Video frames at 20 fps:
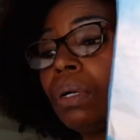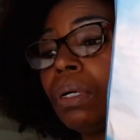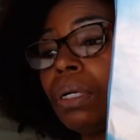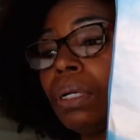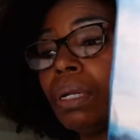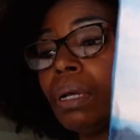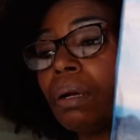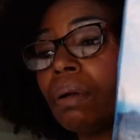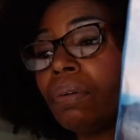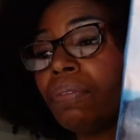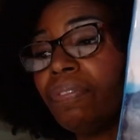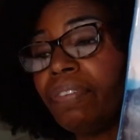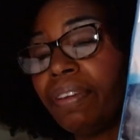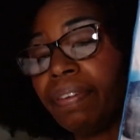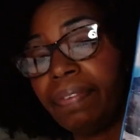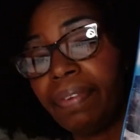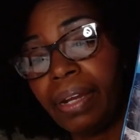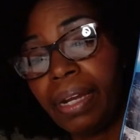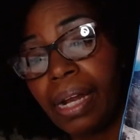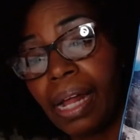you know,
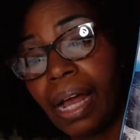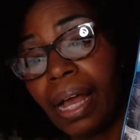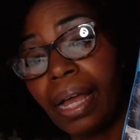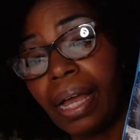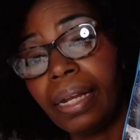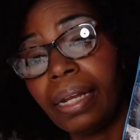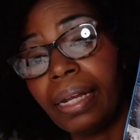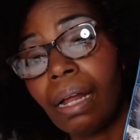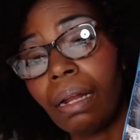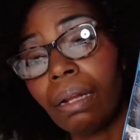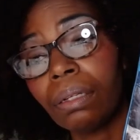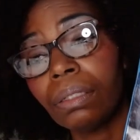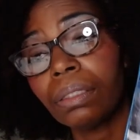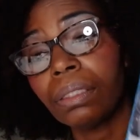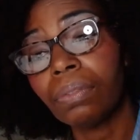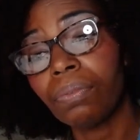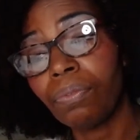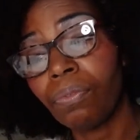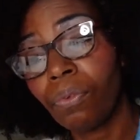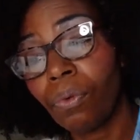
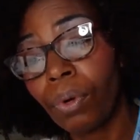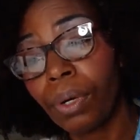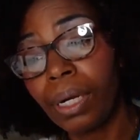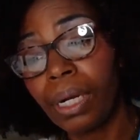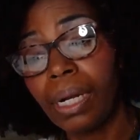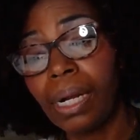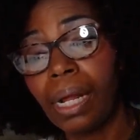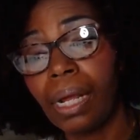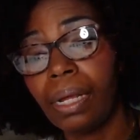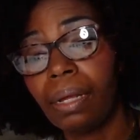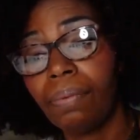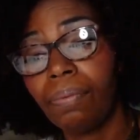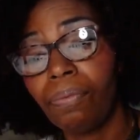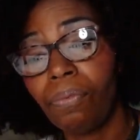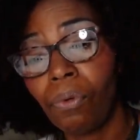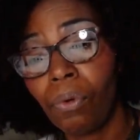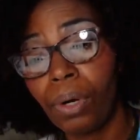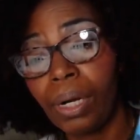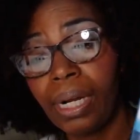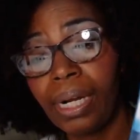
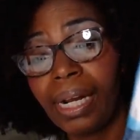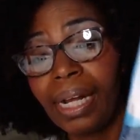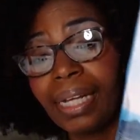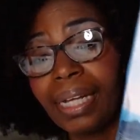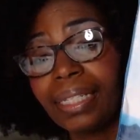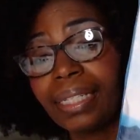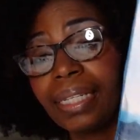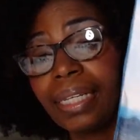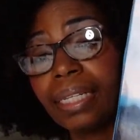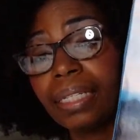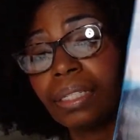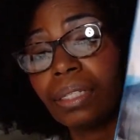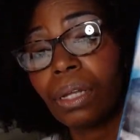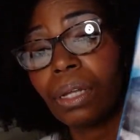$59.49